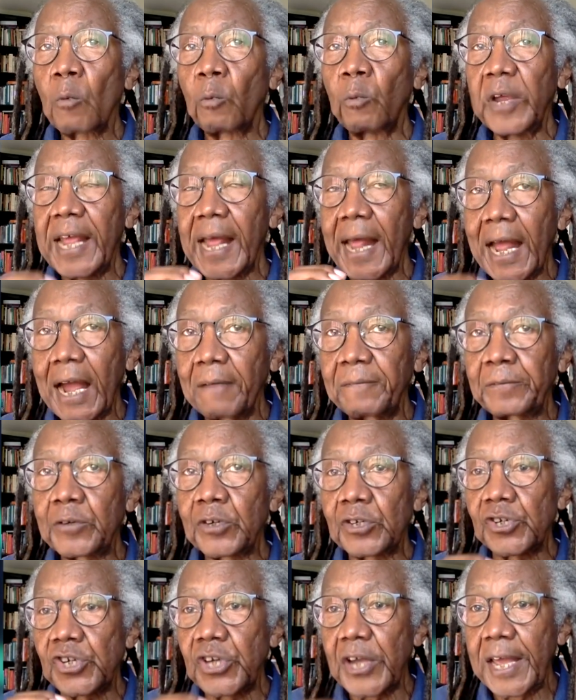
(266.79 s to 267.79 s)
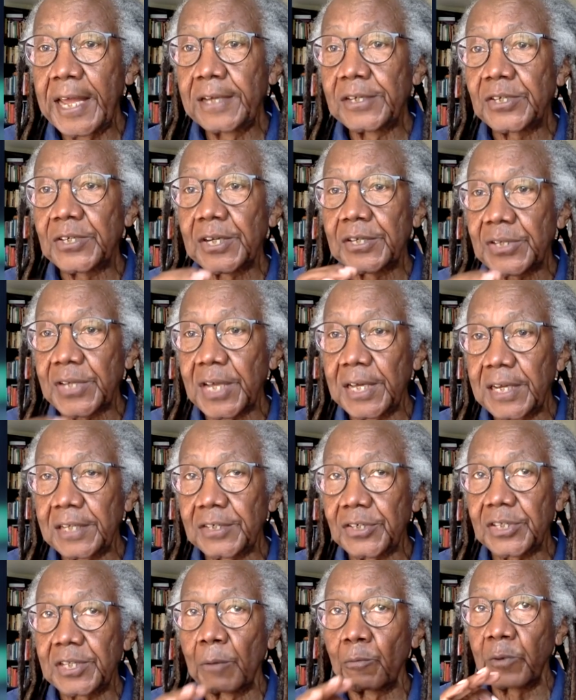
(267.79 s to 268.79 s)
We have to change the
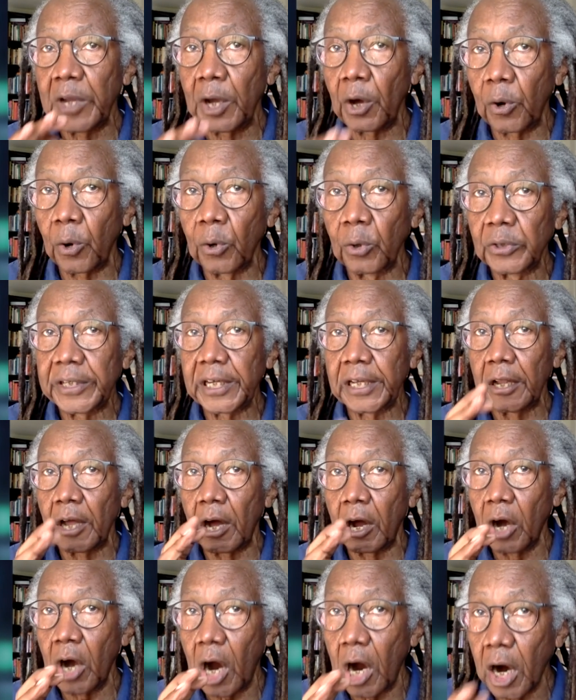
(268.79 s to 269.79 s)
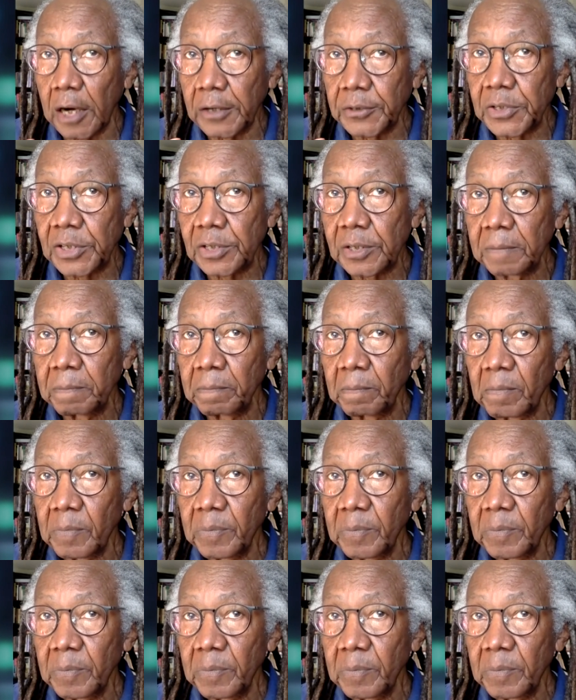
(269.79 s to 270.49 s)
tenets that we hold in our hearts.